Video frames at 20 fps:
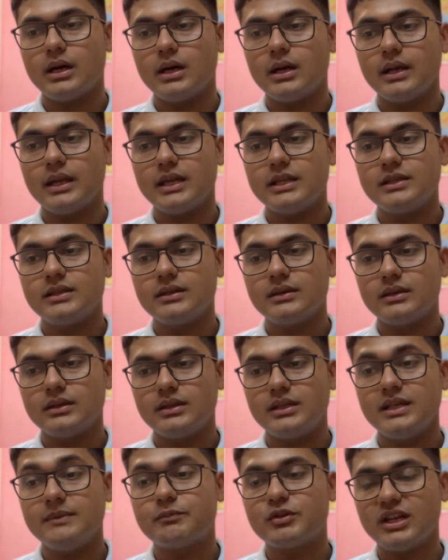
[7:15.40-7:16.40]
in
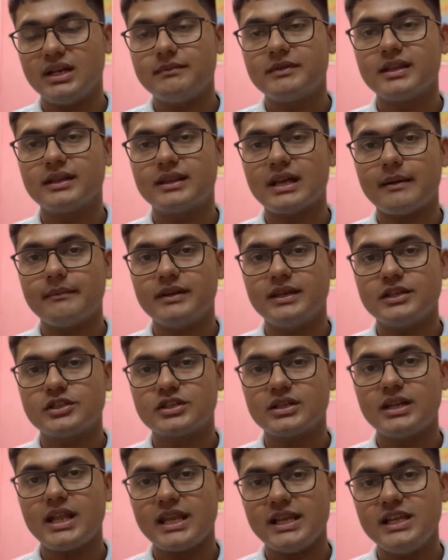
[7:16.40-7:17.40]
the prelims
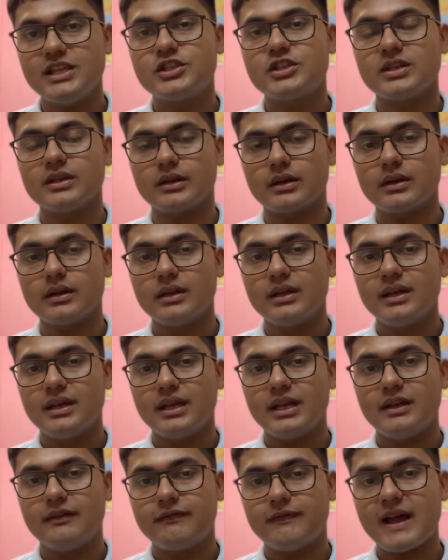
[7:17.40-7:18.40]
examination each year.
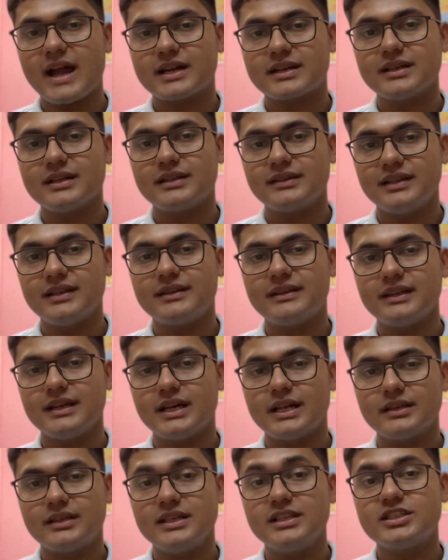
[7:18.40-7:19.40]
In fact, this
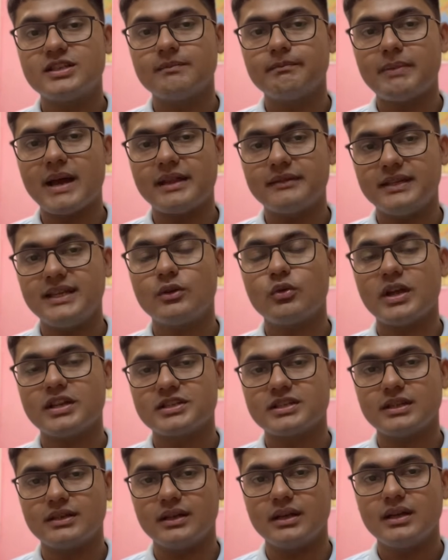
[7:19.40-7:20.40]
year the chimpanzee
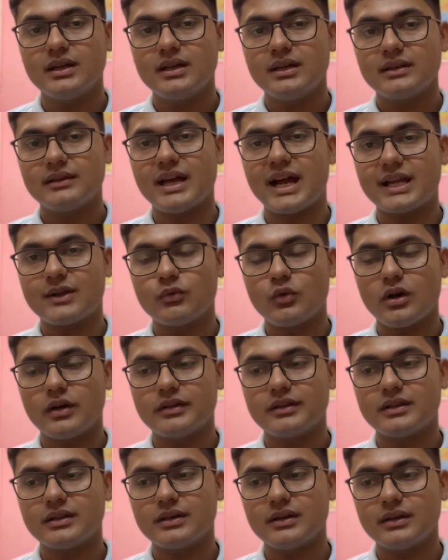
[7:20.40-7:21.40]
question that
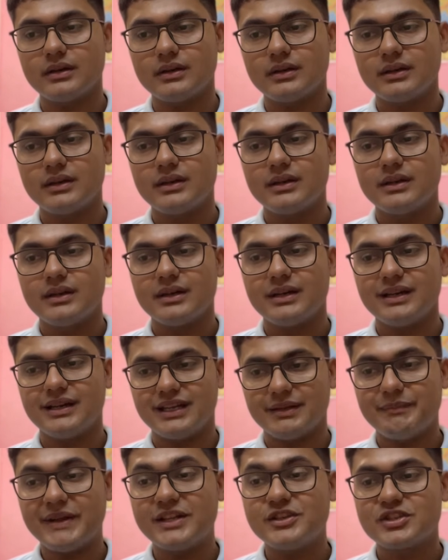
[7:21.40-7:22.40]
was
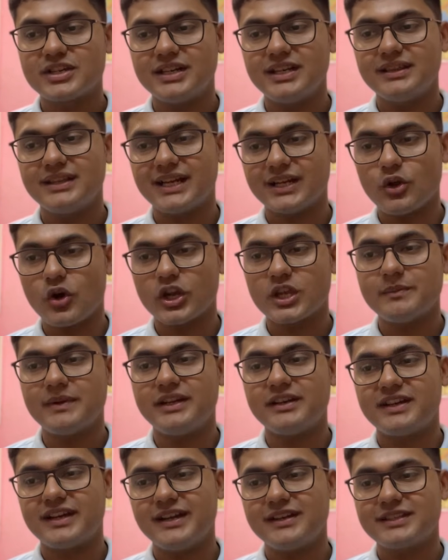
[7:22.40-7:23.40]
mentioned in that
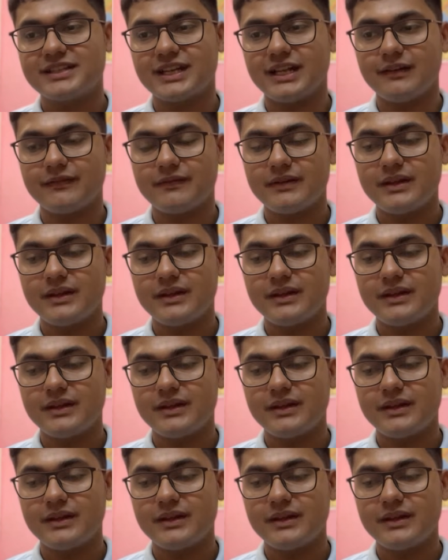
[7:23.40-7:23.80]
documentary itself.